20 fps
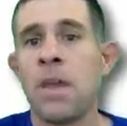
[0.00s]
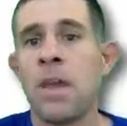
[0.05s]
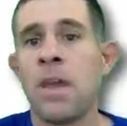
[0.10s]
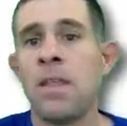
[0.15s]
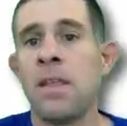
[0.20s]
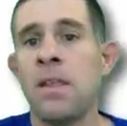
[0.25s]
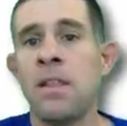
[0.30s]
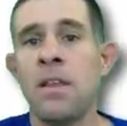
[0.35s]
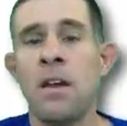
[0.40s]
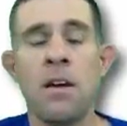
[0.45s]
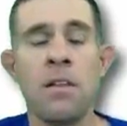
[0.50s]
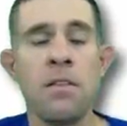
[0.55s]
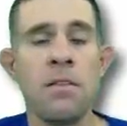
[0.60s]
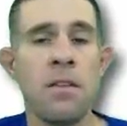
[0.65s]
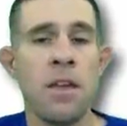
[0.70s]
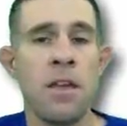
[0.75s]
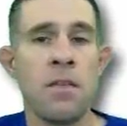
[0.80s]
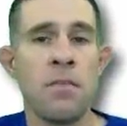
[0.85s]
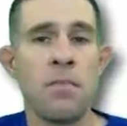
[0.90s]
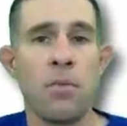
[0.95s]
And then the other
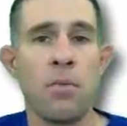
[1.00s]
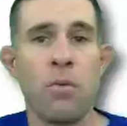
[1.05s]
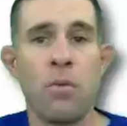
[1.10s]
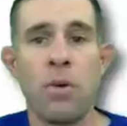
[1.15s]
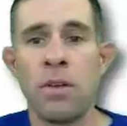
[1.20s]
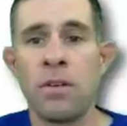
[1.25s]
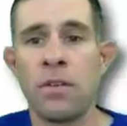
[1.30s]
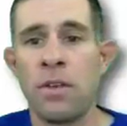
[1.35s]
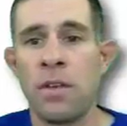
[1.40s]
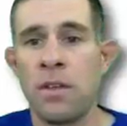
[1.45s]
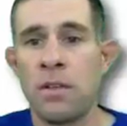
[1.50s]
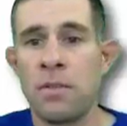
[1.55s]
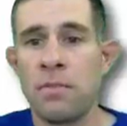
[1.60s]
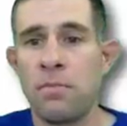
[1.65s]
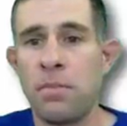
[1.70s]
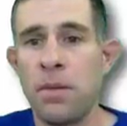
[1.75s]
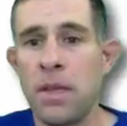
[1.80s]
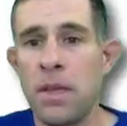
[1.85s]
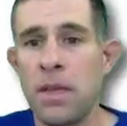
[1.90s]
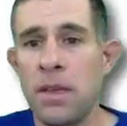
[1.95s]
endpoint is
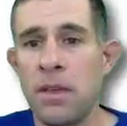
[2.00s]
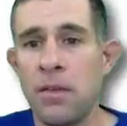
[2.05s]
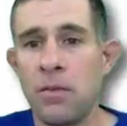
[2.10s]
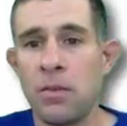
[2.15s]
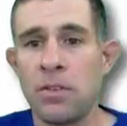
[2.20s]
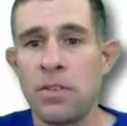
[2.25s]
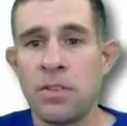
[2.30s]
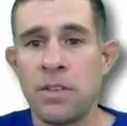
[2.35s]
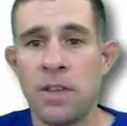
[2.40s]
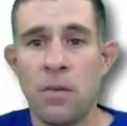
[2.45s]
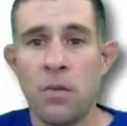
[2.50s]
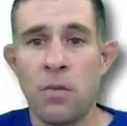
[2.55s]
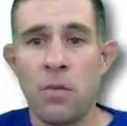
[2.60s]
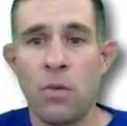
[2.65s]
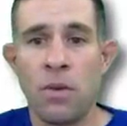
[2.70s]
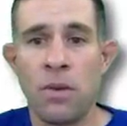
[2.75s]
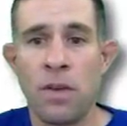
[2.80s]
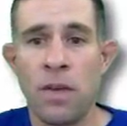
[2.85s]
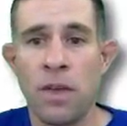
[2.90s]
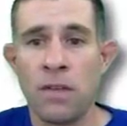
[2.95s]
B, which is at
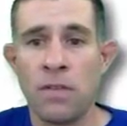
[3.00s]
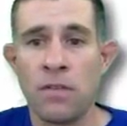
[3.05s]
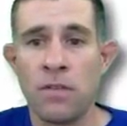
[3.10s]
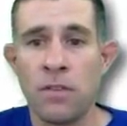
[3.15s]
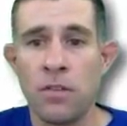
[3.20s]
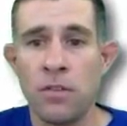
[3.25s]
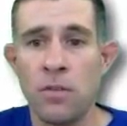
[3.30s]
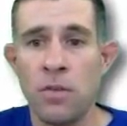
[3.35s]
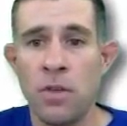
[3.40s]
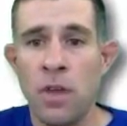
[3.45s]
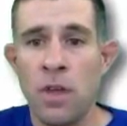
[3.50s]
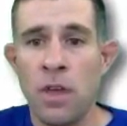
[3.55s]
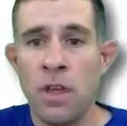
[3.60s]
1, -2.